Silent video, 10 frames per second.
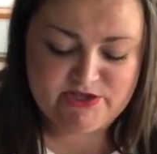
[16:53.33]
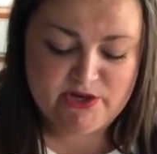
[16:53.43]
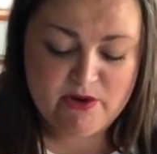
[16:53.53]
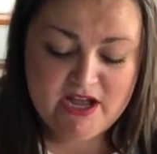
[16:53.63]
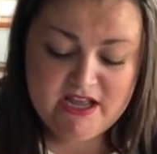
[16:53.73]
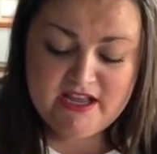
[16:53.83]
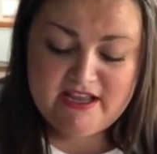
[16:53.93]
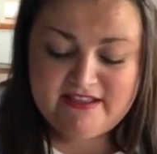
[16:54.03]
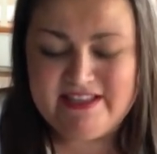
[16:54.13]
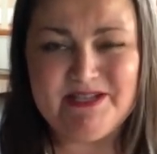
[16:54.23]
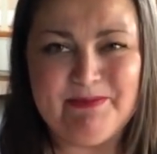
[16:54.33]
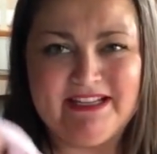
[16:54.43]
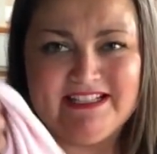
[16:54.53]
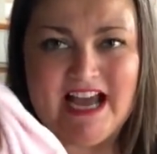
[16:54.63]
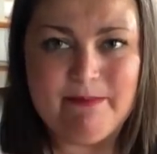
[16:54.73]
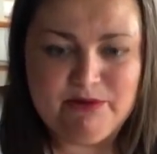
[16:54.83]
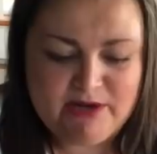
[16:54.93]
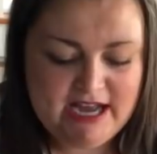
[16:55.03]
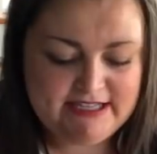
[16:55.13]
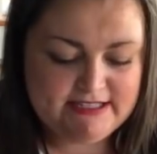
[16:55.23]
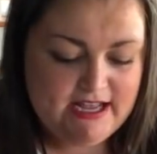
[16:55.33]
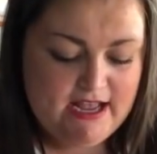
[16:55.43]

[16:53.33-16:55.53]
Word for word: So this pink top, you guys,